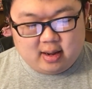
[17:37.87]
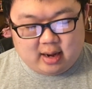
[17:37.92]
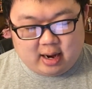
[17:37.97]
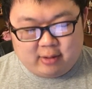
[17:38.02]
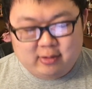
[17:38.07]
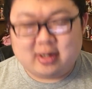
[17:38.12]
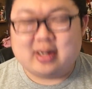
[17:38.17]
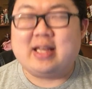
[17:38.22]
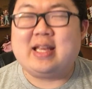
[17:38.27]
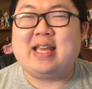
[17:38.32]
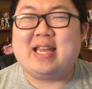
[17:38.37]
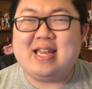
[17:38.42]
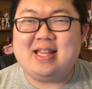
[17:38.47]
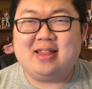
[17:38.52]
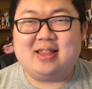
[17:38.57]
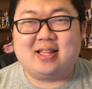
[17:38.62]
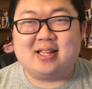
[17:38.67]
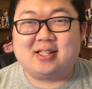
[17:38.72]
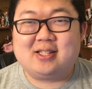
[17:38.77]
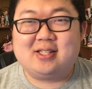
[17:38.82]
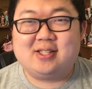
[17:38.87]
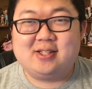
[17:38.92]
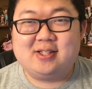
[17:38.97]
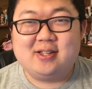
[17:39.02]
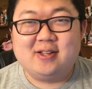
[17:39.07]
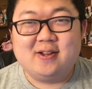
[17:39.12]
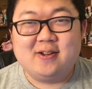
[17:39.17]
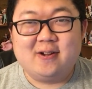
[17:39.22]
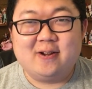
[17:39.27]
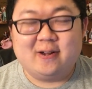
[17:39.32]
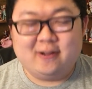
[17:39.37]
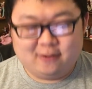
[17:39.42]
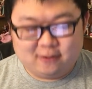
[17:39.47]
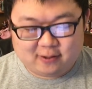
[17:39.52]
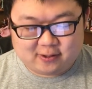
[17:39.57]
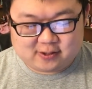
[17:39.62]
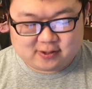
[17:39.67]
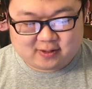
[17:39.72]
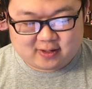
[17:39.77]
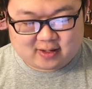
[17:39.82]
I wanna eat this. It
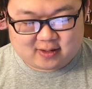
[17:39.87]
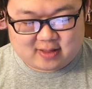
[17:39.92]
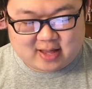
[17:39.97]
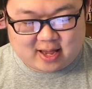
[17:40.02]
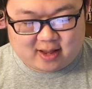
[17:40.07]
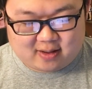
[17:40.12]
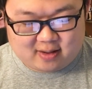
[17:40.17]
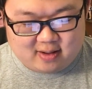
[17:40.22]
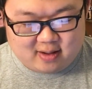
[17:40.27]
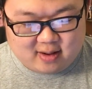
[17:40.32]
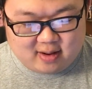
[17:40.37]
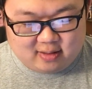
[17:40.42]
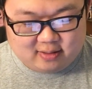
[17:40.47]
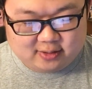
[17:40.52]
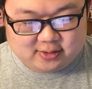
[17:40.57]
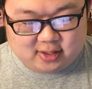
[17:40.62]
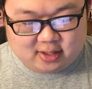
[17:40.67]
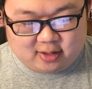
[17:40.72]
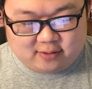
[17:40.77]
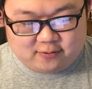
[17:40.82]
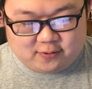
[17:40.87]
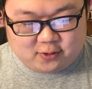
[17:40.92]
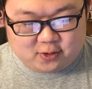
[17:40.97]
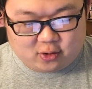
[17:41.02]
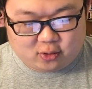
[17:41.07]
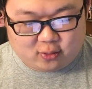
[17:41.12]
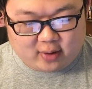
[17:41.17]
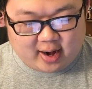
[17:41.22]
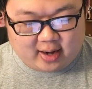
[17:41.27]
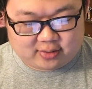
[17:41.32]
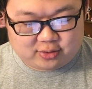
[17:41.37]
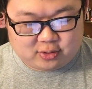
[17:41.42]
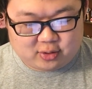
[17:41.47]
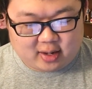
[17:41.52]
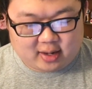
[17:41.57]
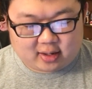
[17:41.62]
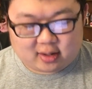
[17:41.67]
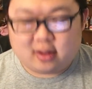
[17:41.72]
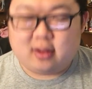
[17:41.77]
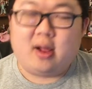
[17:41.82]
looks like that. Looks like if you cracked
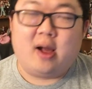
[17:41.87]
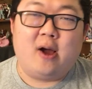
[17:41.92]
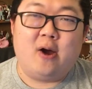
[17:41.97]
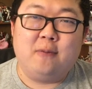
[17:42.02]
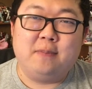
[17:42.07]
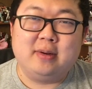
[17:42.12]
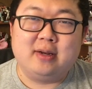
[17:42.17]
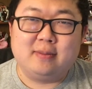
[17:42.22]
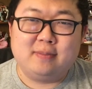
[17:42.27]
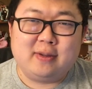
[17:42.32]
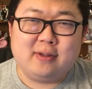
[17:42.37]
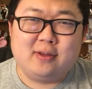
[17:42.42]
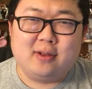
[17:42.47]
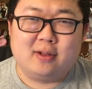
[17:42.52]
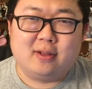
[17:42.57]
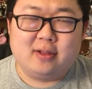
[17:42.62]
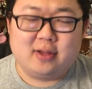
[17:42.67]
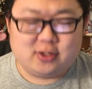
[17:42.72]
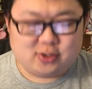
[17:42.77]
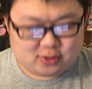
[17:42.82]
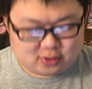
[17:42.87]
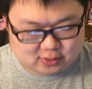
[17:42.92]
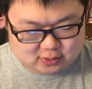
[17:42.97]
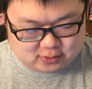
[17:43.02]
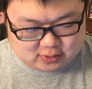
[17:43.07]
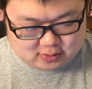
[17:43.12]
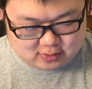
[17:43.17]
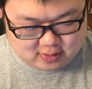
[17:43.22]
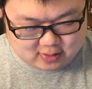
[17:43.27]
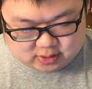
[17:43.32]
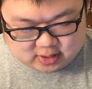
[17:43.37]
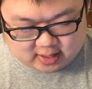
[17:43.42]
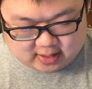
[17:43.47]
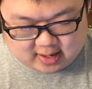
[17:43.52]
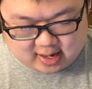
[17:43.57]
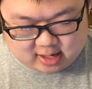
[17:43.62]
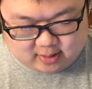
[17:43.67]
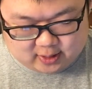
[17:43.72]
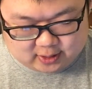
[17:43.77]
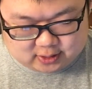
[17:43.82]
that claw open, it'd be delicious.
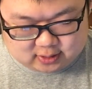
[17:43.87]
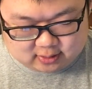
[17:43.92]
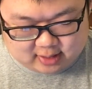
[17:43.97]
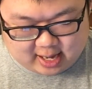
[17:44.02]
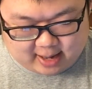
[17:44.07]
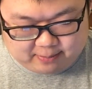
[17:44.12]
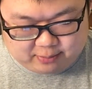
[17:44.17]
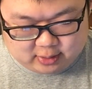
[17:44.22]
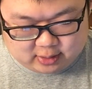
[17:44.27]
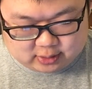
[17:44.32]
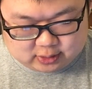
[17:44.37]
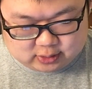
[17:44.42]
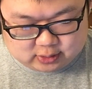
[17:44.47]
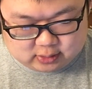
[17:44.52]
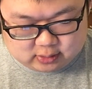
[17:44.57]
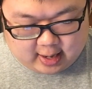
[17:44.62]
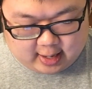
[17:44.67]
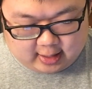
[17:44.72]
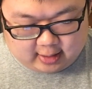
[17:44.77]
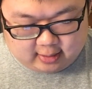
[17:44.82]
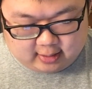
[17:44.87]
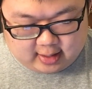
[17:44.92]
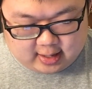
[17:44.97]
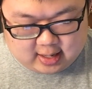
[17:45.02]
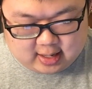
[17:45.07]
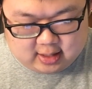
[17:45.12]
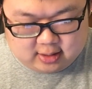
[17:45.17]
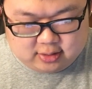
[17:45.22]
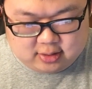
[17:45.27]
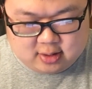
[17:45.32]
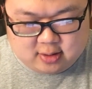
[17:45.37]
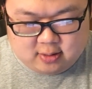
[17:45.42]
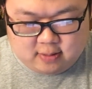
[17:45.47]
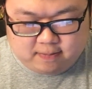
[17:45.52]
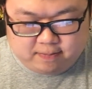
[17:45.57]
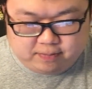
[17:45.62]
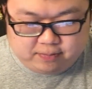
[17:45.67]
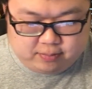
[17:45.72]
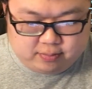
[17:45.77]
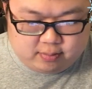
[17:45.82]
Gigantamax Lapras. I like
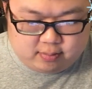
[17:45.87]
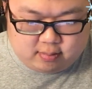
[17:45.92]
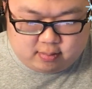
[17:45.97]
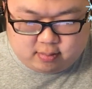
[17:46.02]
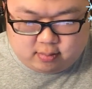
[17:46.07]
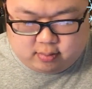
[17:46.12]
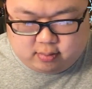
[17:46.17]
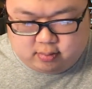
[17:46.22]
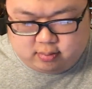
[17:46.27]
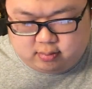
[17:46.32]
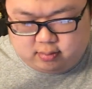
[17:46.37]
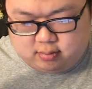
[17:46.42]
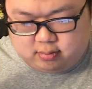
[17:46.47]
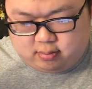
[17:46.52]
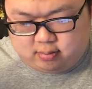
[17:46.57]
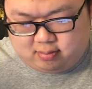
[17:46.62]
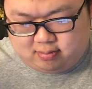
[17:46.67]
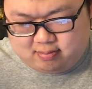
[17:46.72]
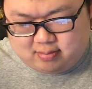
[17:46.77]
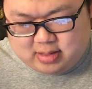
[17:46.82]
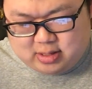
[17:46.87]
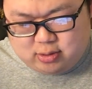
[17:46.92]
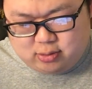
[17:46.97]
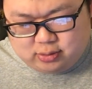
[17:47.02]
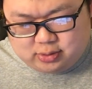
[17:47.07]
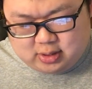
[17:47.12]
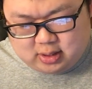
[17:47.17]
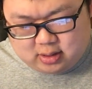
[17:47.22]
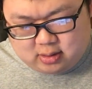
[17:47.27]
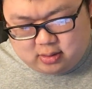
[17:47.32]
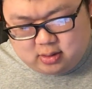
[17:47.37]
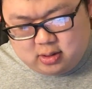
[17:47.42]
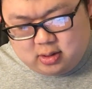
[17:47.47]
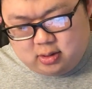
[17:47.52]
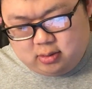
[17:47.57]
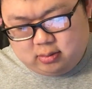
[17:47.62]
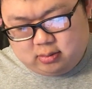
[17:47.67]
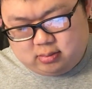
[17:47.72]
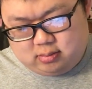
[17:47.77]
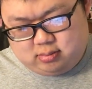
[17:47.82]
the music
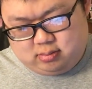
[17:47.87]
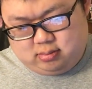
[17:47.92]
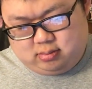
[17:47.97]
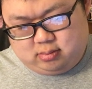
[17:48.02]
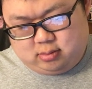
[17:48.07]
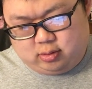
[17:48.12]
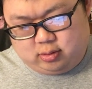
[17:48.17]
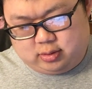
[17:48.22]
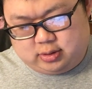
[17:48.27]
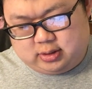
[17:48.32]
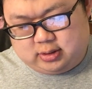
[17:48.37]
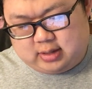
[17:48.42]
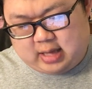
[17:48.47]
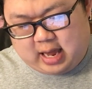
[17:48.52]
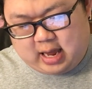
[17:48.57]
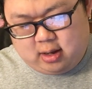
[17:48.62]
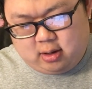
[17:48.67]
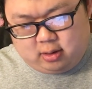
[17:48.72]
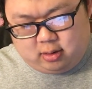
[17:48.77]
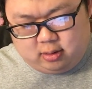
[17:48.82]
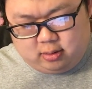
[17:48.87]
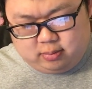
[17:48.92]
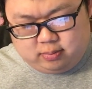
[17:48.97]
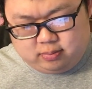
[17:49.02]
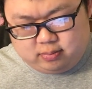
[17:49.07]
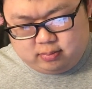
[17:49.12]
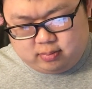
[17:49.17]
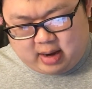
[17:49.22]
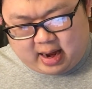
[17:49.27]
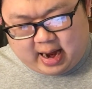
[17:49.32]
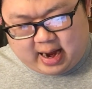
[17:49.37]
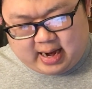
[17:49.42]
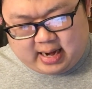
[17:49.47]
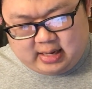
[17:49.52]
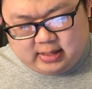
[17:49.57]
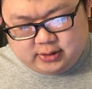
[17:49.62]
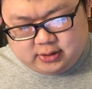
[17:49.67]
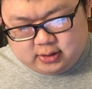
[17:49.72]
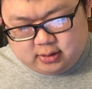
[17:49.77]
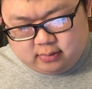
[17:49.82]
note or scale
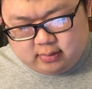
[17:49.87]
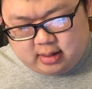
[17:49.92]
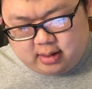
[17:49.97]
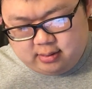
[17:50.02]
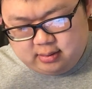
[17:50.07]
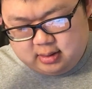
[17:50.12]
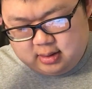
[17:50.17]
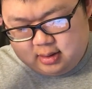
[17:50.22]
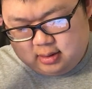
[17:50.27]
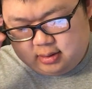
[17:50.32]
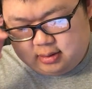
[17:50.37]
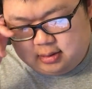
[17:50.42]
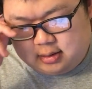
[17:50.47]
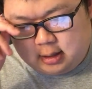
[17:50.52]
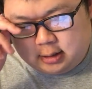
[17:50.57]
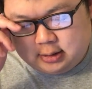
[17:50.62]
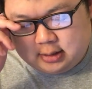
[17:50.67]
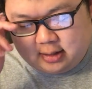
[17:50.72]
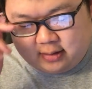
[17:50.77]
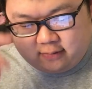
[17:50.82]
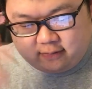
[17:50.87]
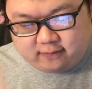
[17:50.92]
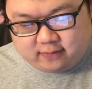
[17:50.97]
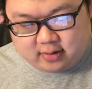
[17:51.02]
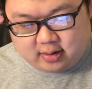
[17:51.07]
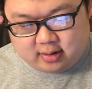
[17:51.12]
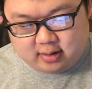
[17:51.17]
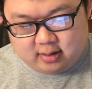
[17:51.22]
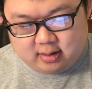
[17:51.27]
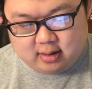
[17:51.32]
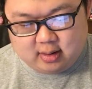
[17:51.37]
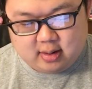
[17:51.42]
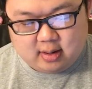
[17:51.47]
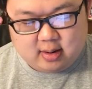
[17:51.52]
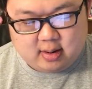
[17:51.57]
ice around it. That's kind of fun.